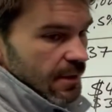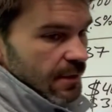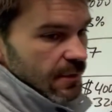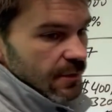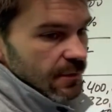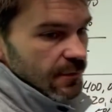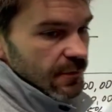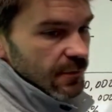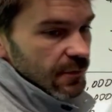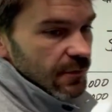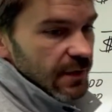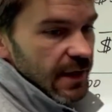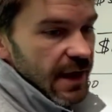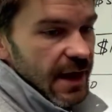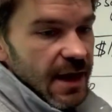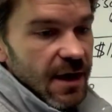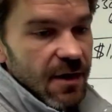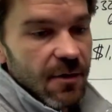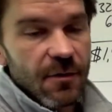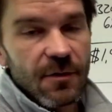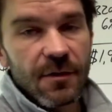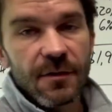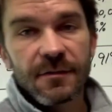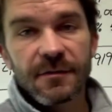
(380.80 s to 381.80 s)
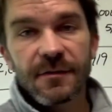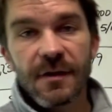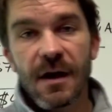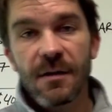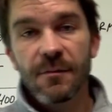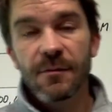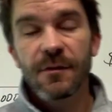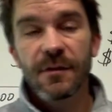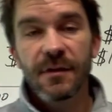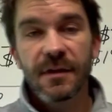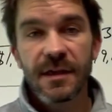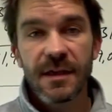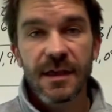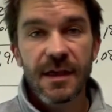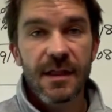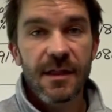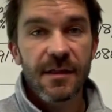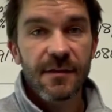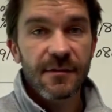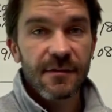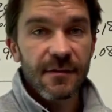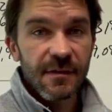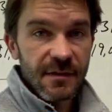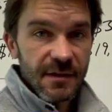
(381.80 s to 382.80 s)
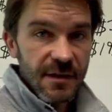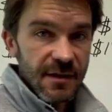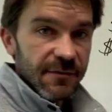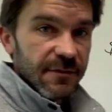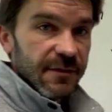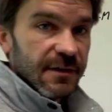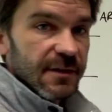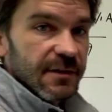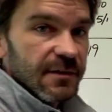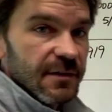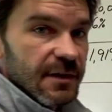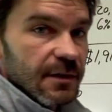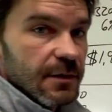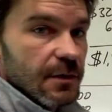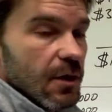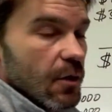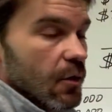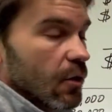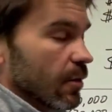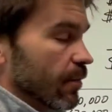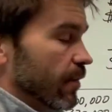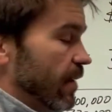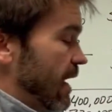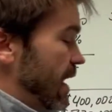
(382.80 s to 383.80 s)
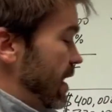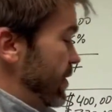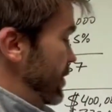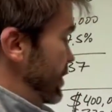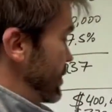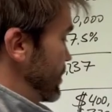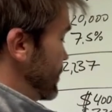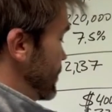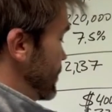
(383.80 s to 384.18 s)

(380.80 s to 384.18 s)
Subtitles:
So now Tom's looking at a significantly lower payment.